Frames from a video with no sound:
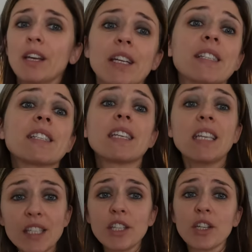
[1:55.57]
It's
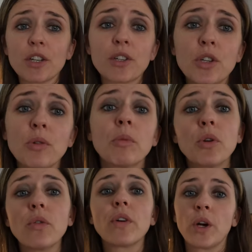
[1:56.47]
easier to
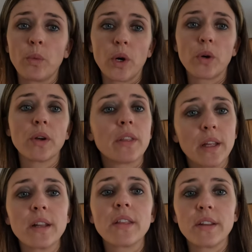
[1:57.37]
maneuver and work with
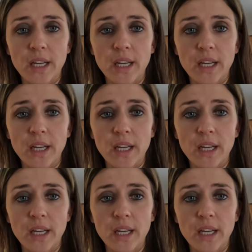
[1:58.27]
than the